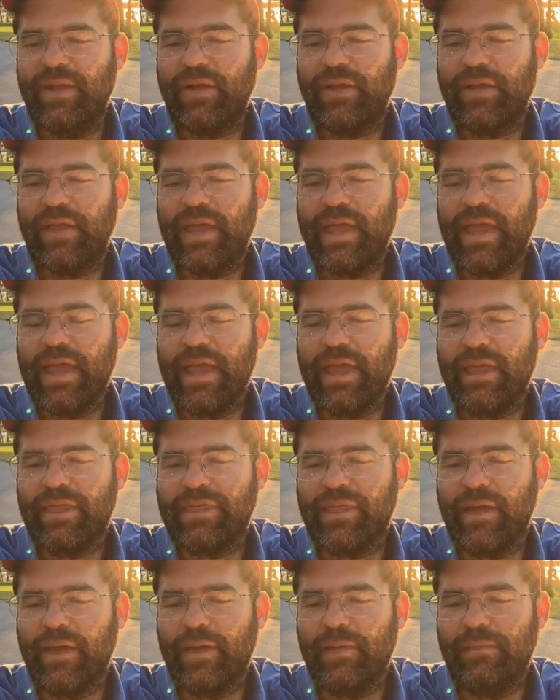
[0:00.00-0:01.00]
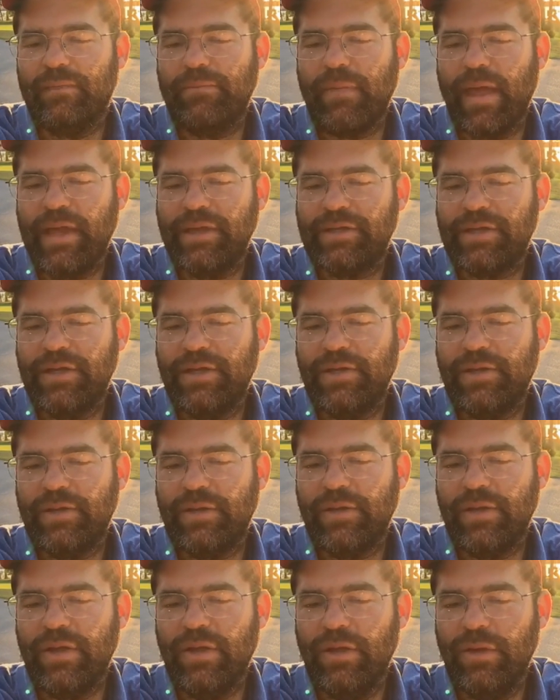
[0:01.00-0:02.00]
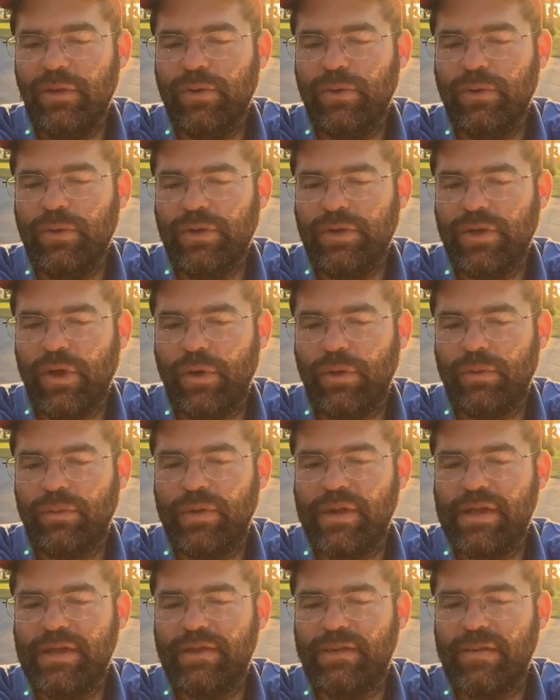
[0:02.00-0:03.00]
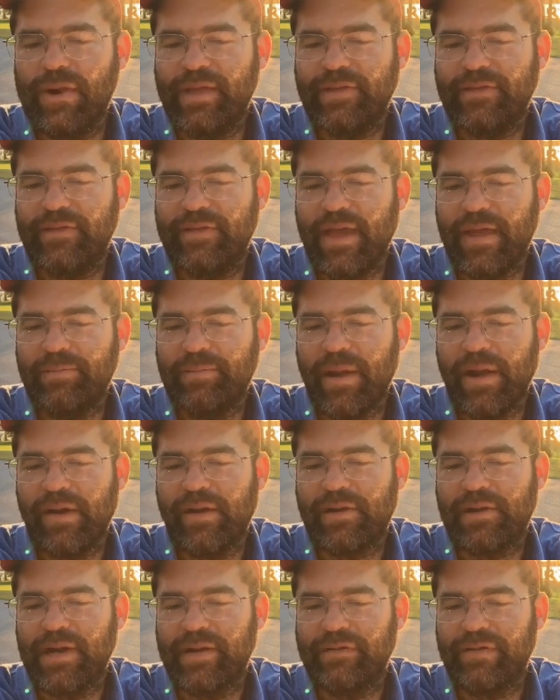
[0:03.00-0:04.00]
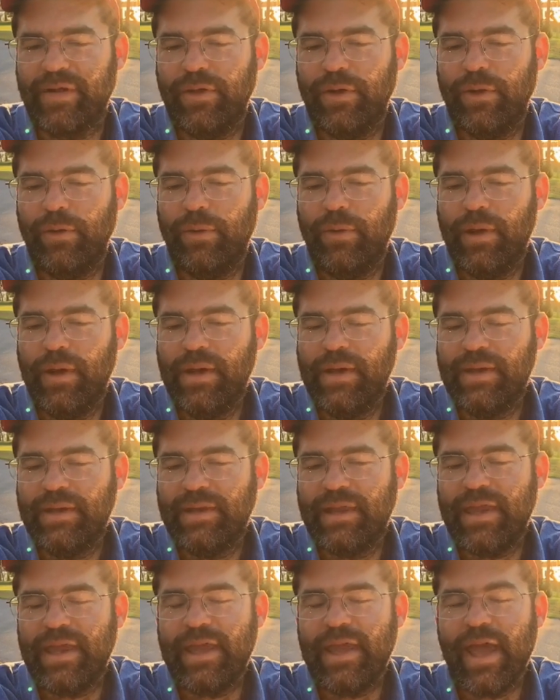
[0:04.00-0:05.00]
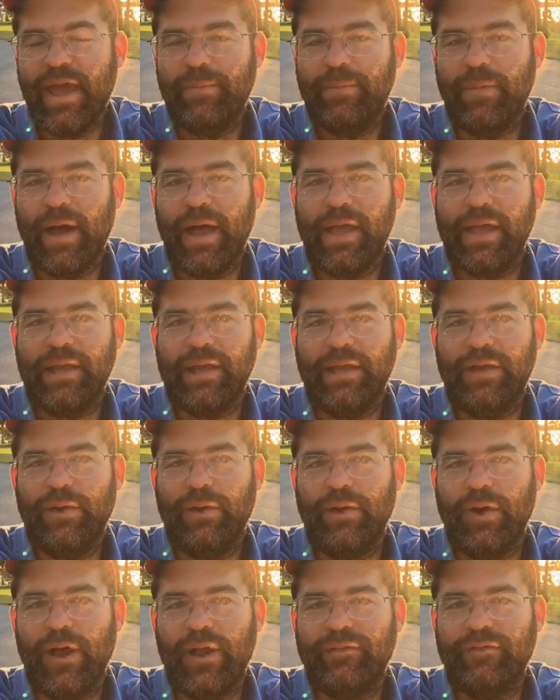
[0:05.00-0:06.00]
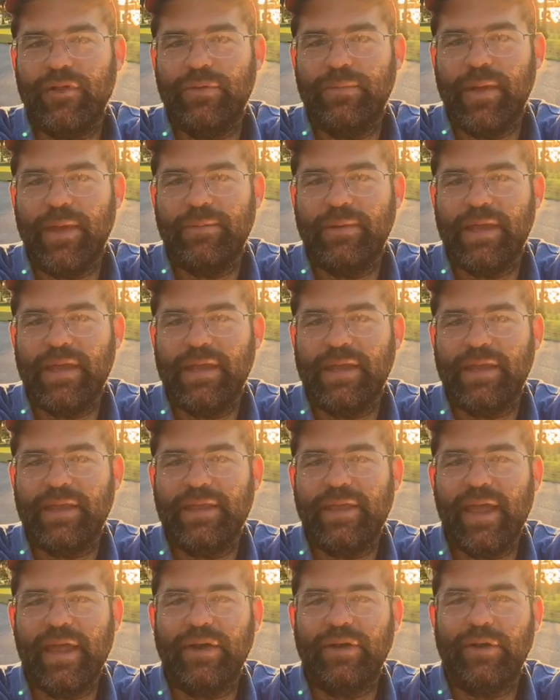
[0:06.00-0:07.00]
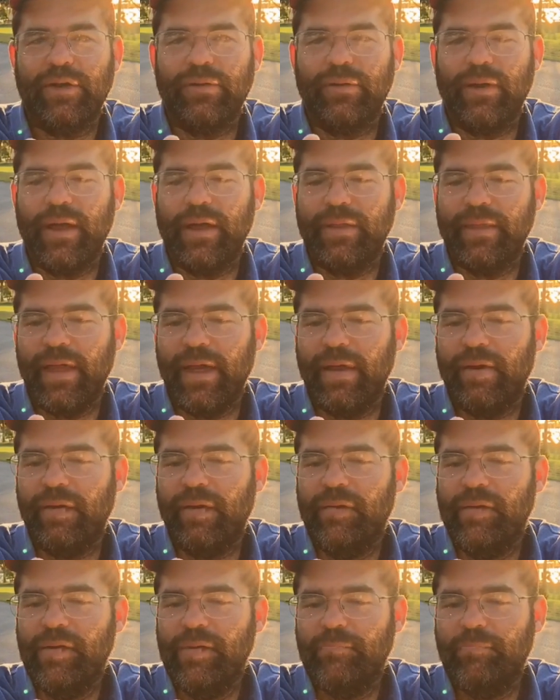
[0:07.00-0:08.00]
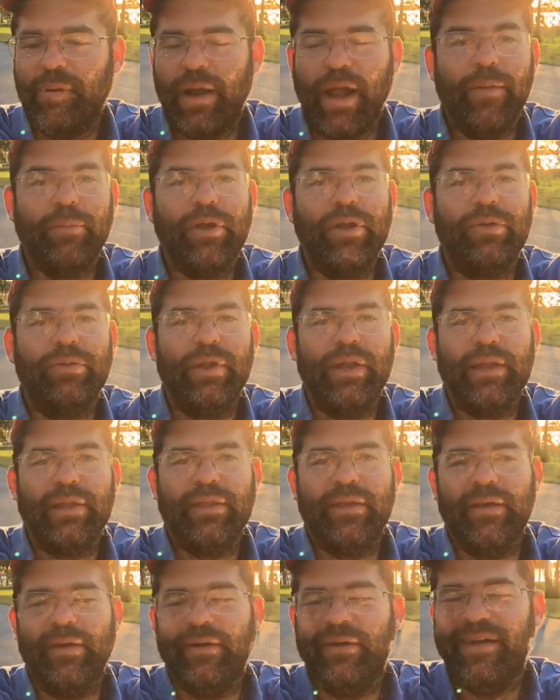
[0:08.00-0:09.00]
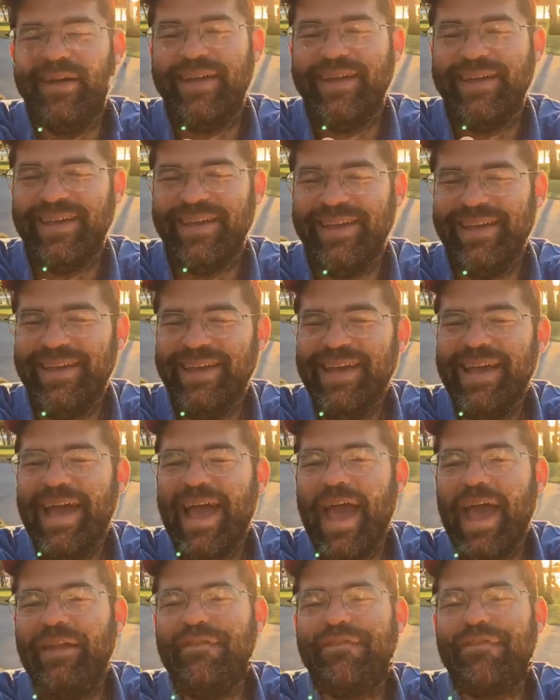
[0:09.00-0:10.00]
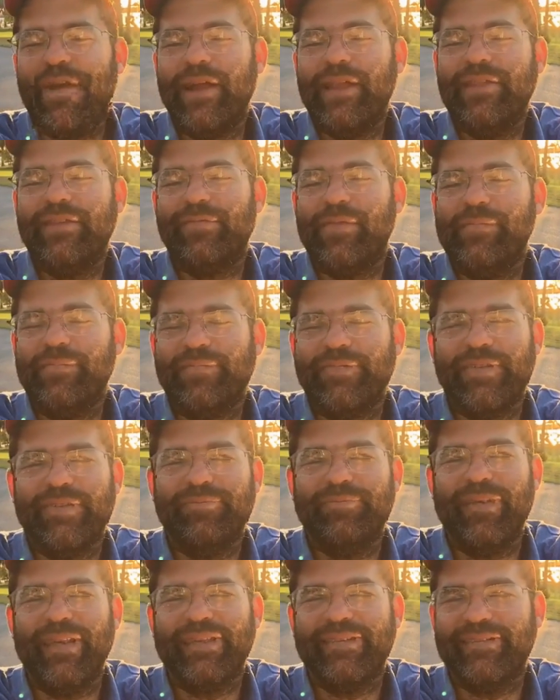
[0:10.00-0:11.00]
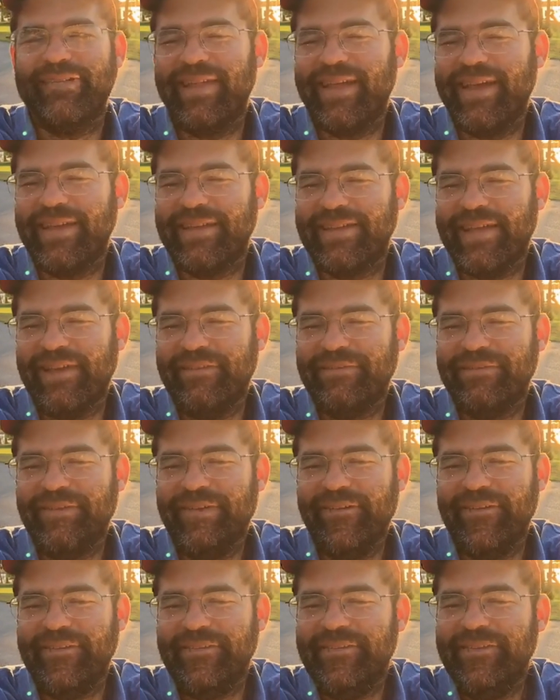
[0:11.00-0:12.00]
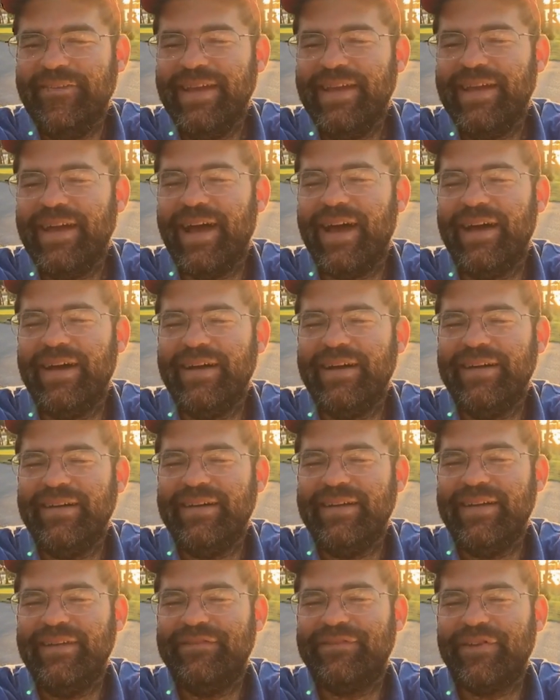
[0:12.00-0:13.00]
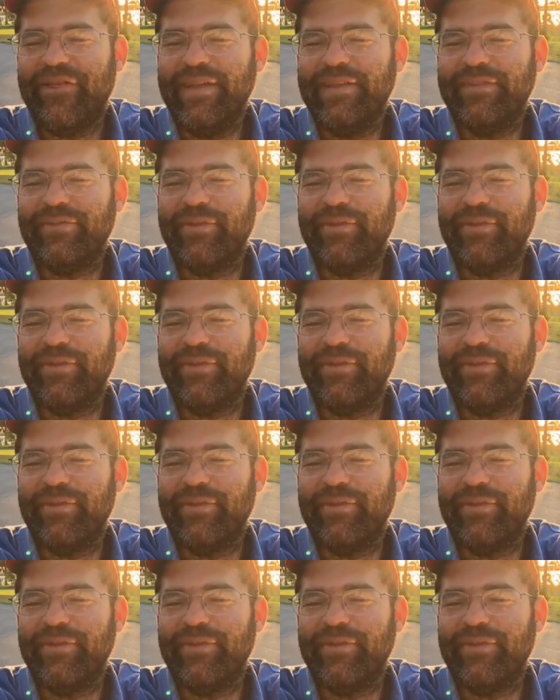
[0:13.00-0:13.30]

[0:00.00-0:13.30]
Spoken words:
Keith mentioned, ew, don't read the rest of that paragraph though. TMI, and I know a lot of you may be eating dinner around now, but I'm going to read it to you. And friends, just picture this, have fun. And friends